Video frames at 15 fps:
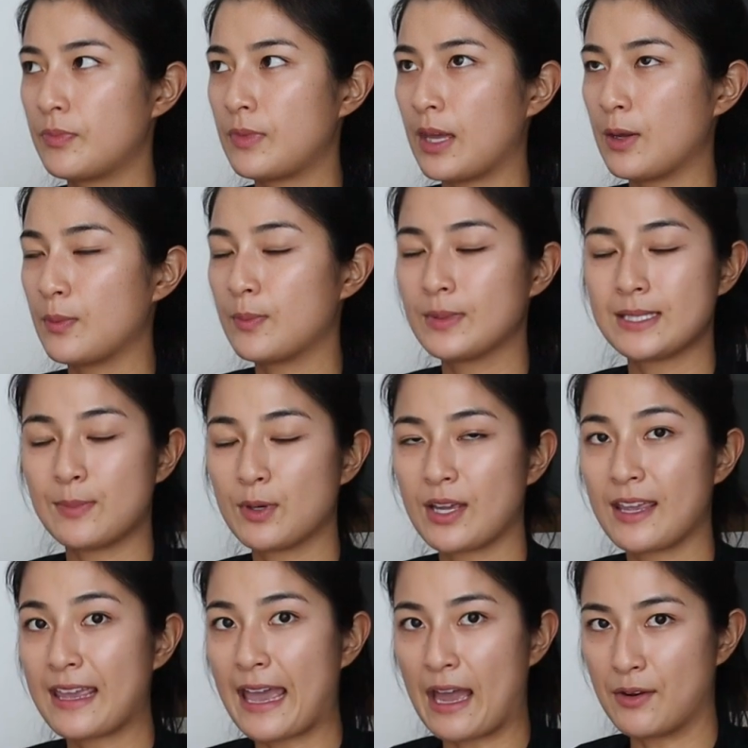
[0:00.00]
that someone
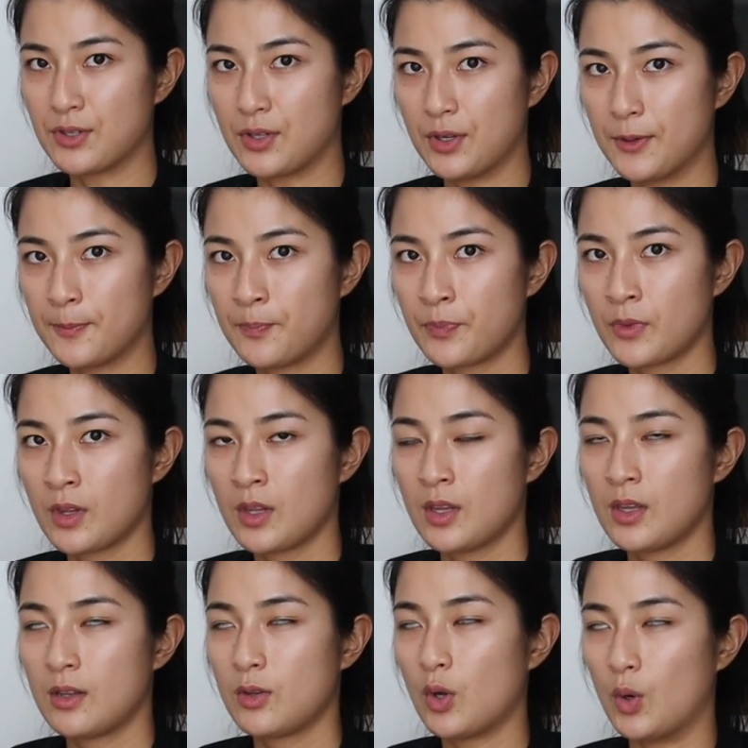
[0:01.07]
can count on.
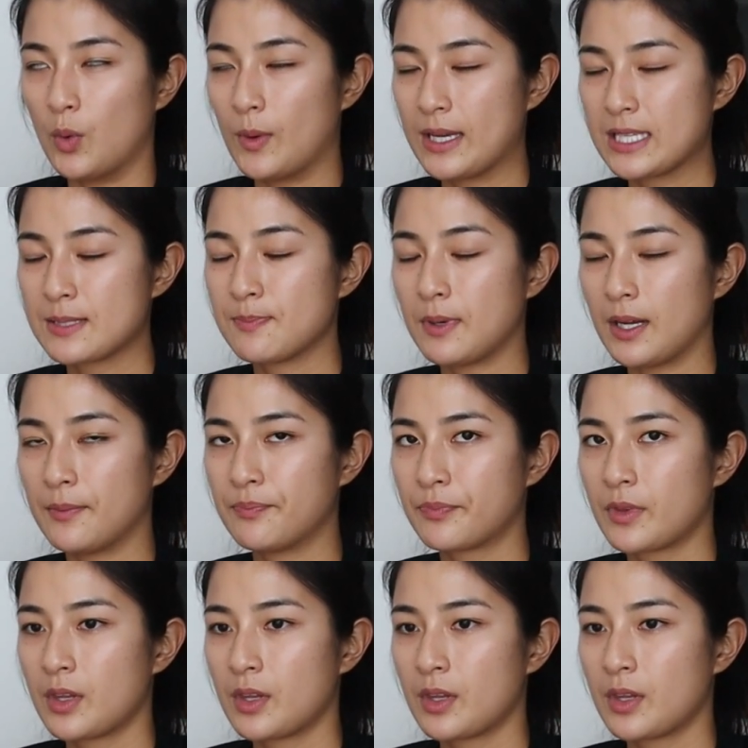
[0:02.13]
Not always, but